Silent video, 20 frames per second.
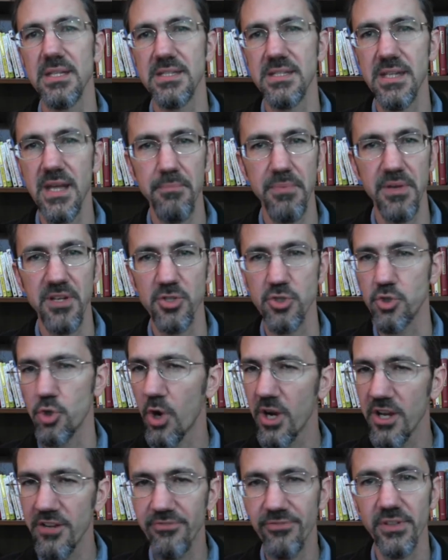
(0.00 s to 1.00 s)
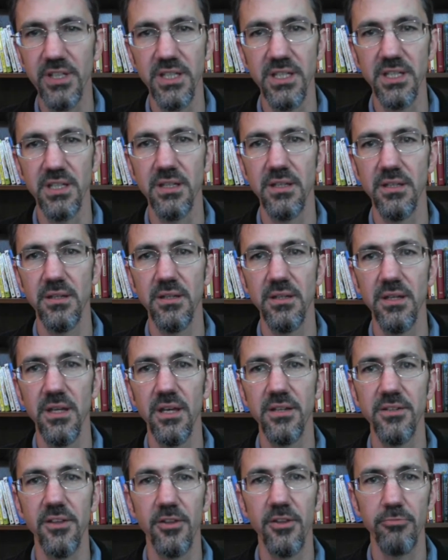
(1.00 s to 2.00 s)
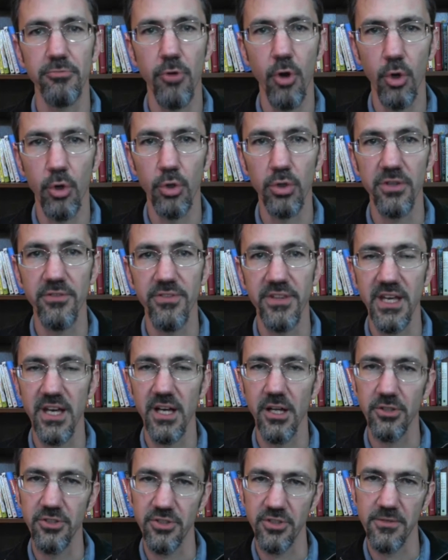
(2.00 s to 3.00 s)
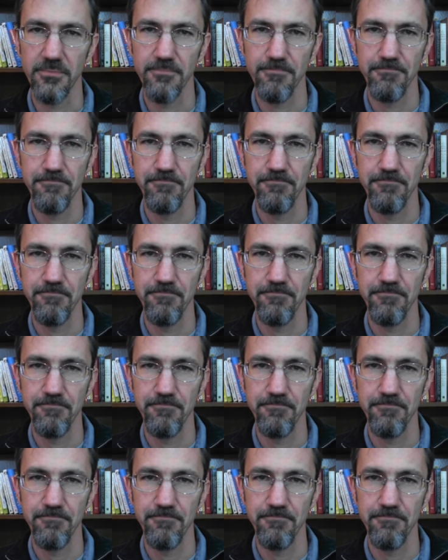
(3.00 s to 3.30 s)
stepping joyfully into the role of the elder.